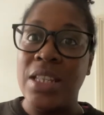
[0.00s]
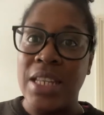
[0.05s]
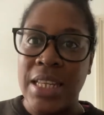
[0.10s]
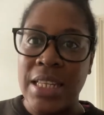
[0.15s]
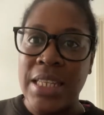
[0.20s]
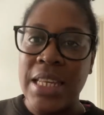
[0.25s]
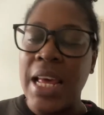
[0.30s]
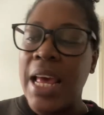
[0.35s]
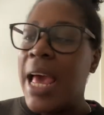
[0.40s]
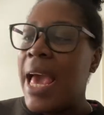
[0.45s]

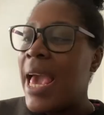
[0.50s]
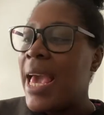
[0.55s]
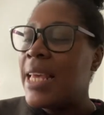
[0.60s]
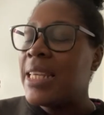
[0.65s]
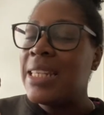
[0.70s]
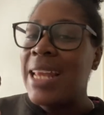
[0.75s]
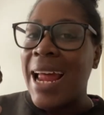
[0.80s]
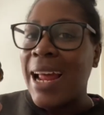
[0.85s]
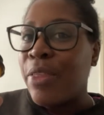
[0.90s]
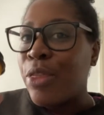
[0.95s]

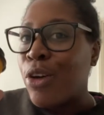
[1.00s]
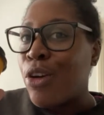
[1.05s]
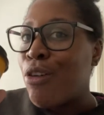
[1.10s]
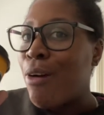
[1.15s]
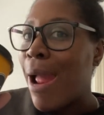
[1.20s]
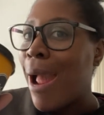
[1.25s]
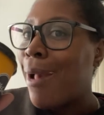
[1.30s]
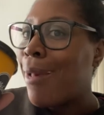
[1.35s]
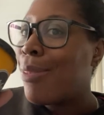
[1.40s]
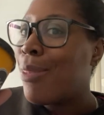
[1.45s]
it's like the
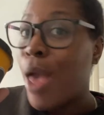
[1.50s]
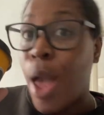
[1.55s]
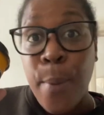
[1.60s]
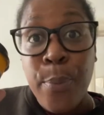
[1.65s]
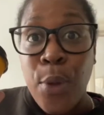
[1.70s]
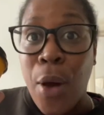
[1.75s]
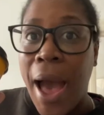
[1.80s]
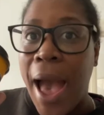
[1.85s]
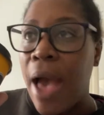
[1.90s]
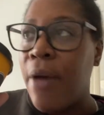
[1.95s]
crack that I'm
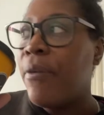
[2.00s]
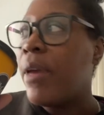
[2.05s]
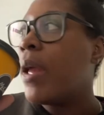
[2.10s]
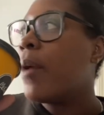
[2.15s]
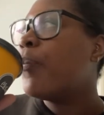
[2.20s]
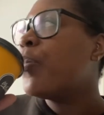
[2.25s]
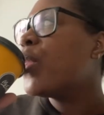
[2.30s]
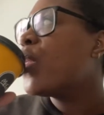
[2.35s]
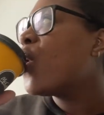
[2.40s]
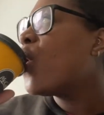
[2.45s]
not having.